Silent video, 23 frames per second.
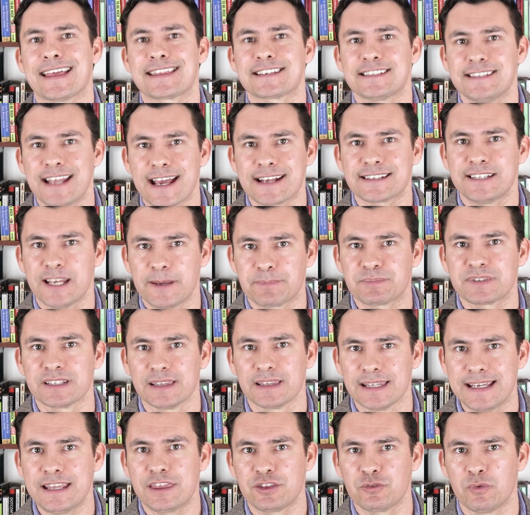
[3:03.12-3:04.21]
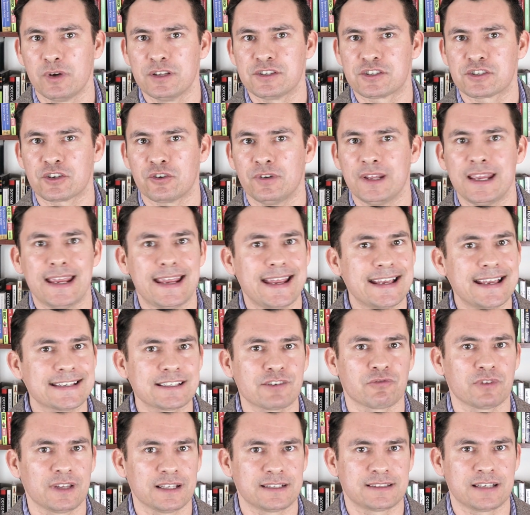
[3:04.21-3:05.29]
Now, this next tip to lead through uncertainty
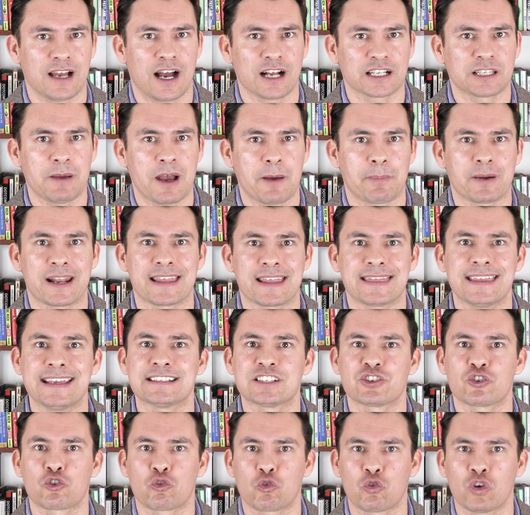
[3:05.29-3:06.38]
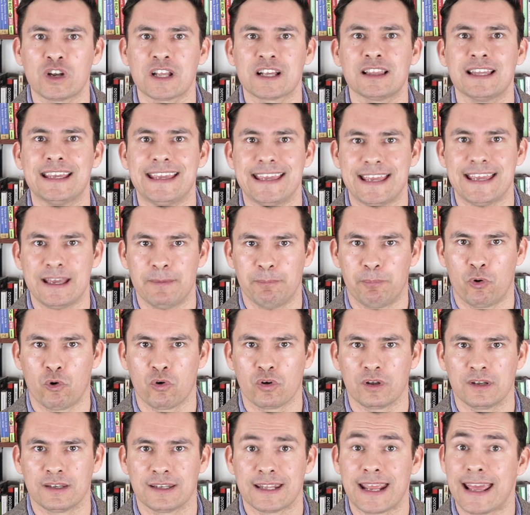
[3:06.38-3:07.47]
isn't really talked about, but I think it's critically
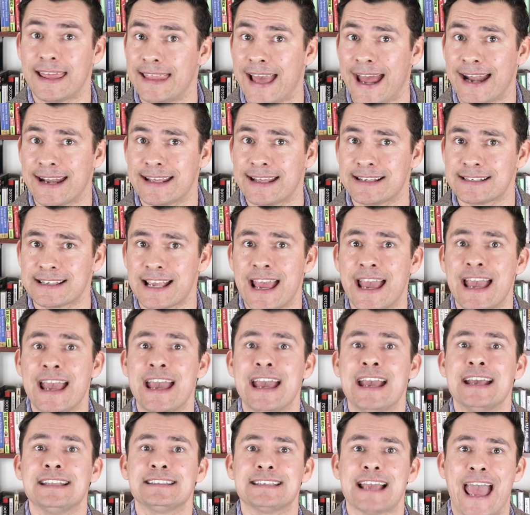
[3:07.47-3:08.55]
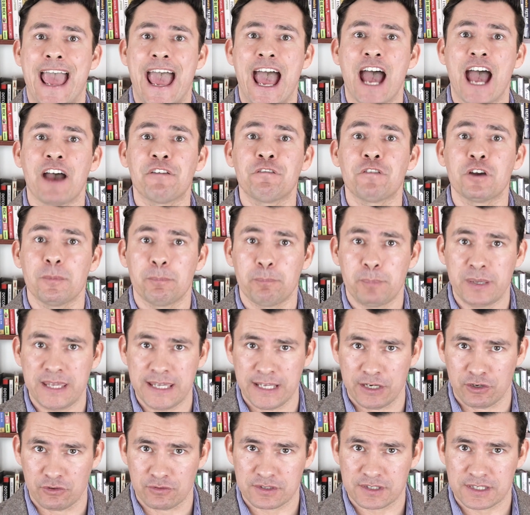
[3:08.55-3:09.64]
important. And that is to have
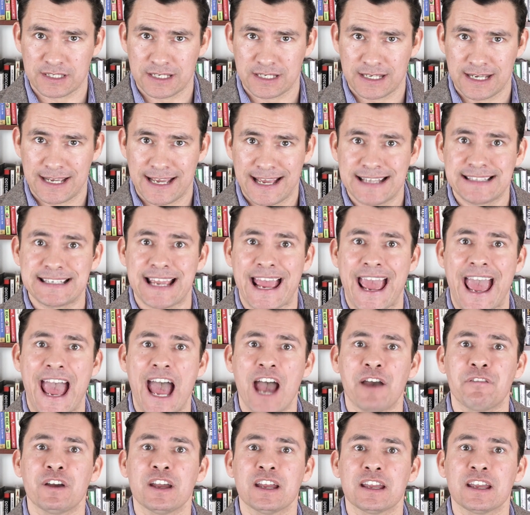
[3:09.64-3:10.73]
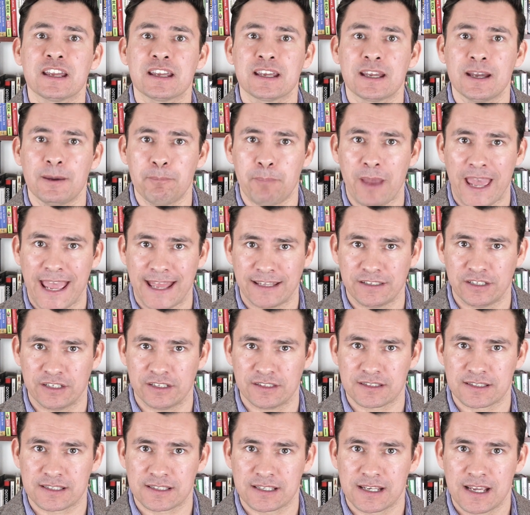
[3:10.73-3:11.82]
peers, to have
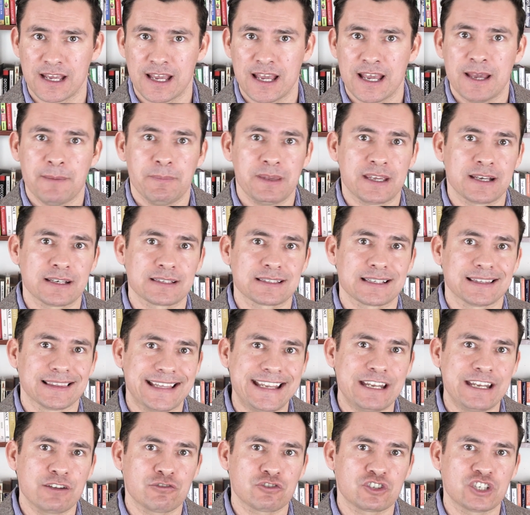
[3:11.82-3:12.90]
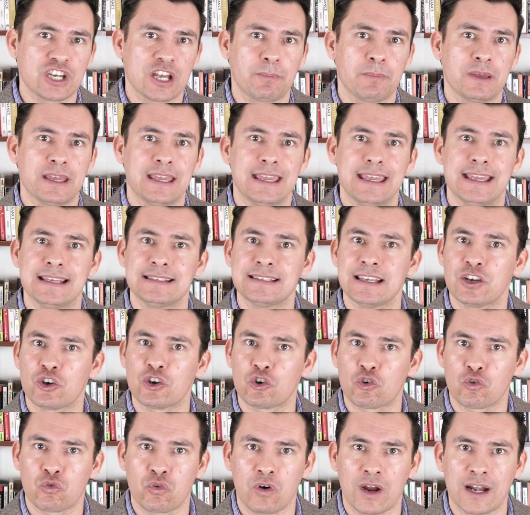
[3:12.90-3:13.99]
companions, because leadership is
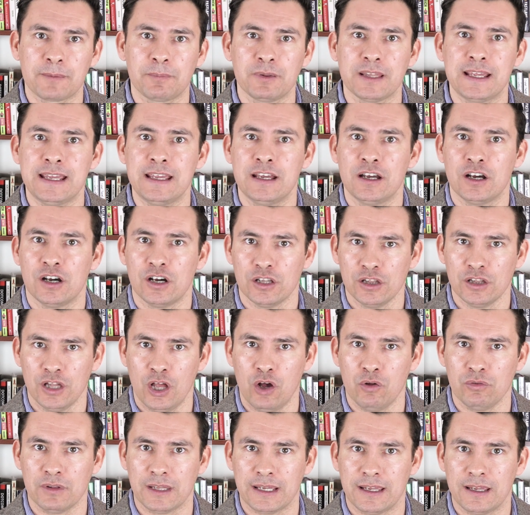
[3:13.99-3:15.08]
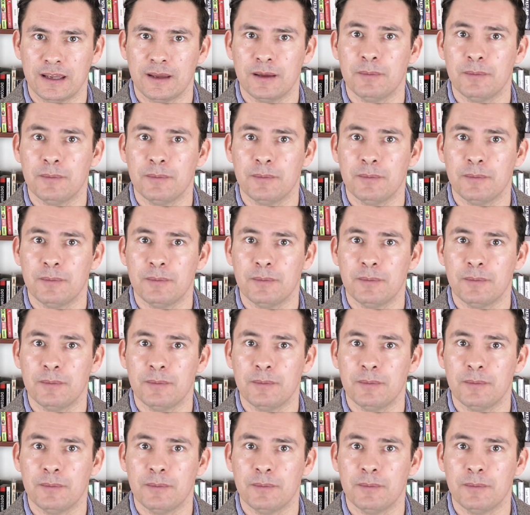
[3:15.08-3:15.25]
incredibly lonely.